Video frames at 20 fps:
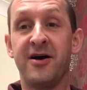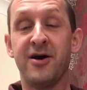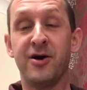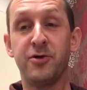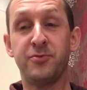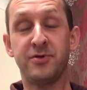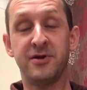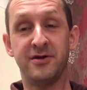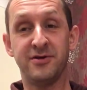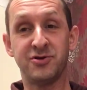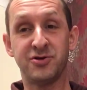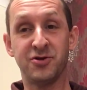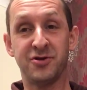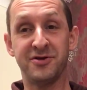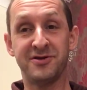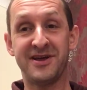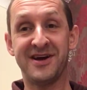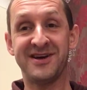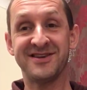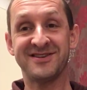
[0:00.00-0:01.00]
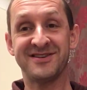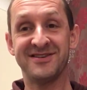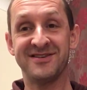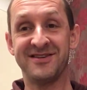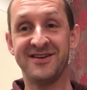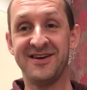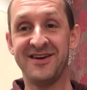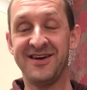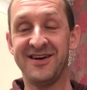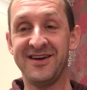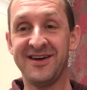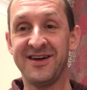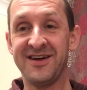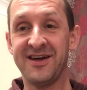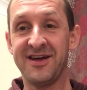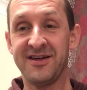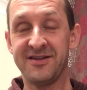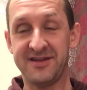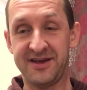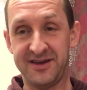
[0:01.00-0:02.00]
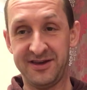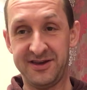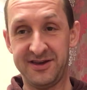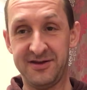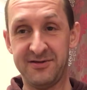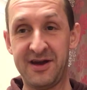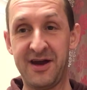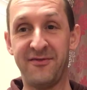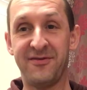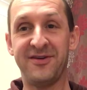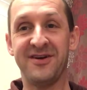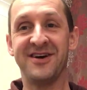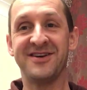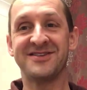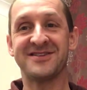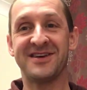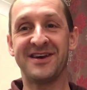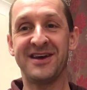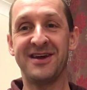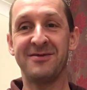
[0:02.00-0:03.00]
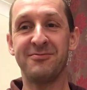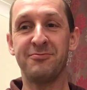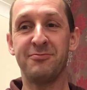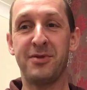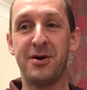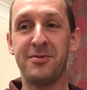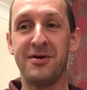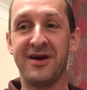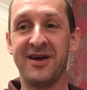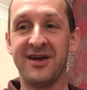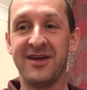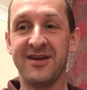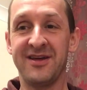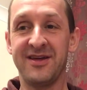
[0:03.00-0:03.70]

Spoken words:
hope you enjoyed that. Thank you, have a nice day, bye bye.